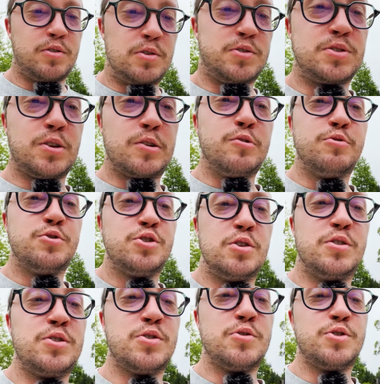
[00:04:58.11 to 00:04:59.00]

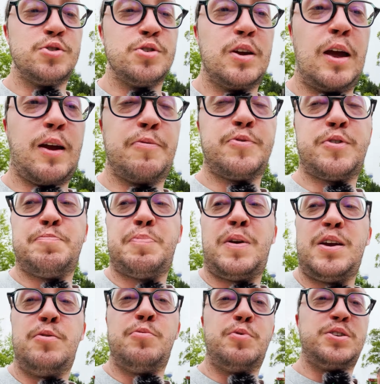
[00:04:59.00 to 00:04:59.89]
solution to have to
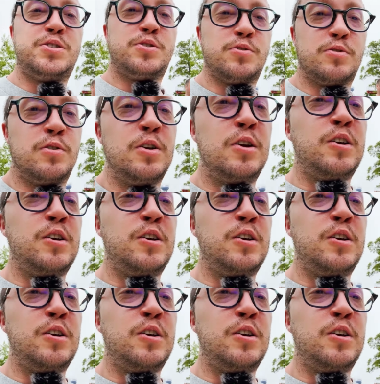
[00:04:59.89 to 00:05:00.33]
pay with your